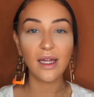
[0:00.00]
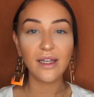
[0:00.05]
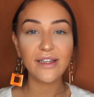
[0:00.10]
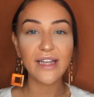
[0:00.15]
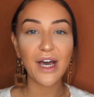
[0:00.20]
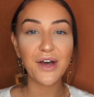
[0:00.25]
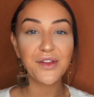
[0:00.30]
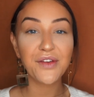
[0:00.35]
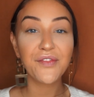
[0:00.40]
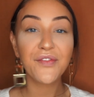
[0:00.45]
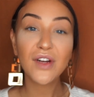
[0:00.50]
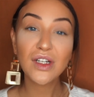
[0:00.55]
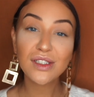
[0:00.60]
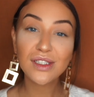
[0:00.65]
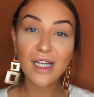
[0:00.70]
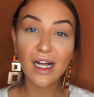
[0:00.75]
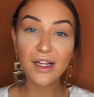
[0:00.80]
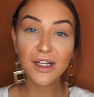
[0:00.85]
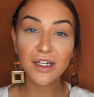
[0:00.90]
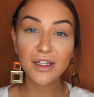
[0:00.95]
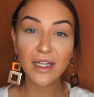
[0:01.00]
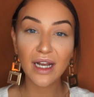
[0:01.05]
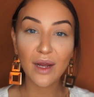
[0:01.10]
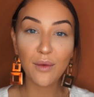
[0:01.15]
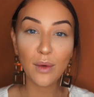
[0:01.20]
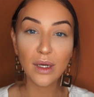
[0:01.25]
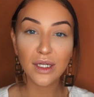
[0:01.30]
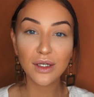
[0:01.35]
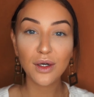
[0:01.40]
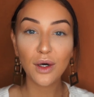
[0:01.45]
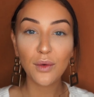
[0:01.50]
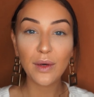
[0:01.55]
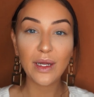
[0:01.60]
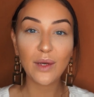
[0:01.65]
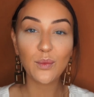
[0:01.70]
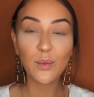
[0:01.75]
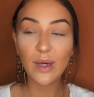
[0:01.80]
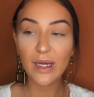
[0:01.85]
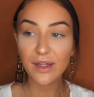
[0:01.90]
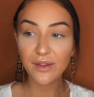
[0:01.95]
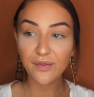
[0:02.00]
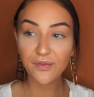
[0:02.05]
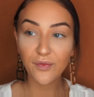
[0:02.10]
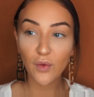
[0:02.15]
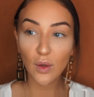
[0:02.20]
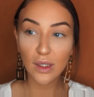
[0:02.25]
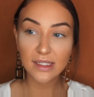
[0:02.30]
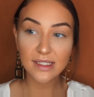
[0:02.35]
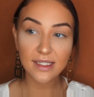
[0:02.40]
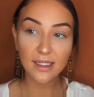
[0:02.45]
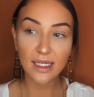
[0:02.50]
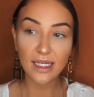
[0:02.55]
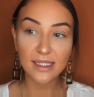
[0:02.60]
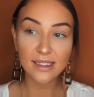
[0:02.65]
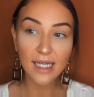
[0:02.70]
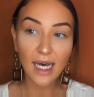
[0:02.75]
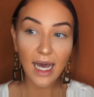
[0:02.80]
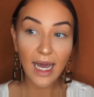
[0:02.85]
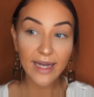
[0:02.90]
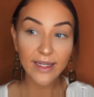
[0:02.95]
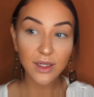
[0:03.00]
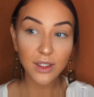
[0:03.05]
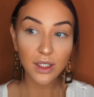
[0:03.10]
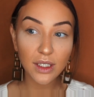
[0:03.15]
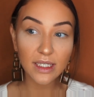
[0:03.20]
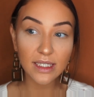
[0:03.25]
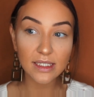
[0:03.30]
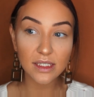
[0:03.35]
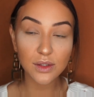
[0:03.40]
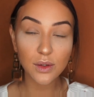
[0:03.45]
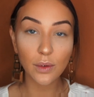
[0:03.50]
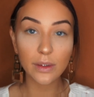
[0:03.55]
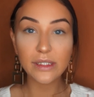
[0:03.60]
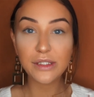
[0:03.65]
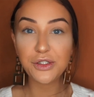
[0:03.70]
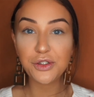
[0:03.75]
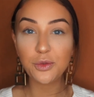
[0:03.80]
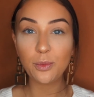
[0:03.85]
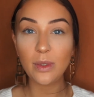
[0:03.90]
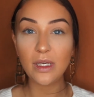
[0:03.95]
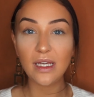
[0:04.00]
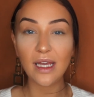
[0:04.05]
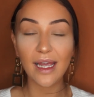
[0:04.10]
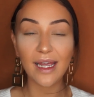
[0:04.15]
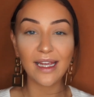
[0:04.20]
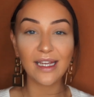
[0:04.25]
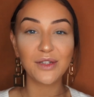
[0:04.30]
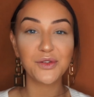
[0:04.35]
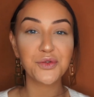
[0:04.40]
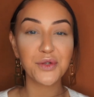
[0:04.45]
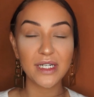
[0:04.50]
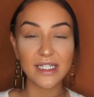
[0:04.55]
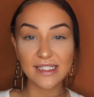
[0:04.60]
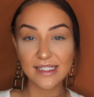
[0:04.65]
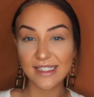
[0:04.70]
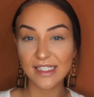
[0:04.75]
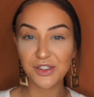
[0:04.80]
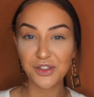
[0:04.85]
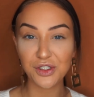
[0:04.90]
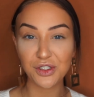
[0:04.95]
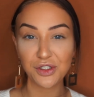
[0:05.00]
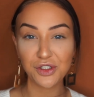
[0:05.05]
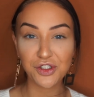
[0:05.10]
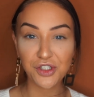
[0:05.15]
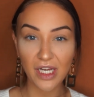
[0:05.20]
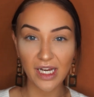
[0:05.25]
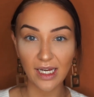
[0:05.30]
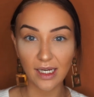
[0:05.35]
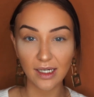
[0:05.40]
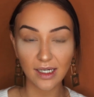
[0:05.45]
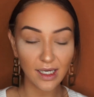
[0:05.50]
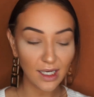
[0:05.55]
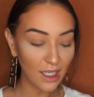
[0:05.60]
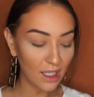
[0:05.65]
Now the first color that I want to go in with for today's eye look is going to be a transition shade.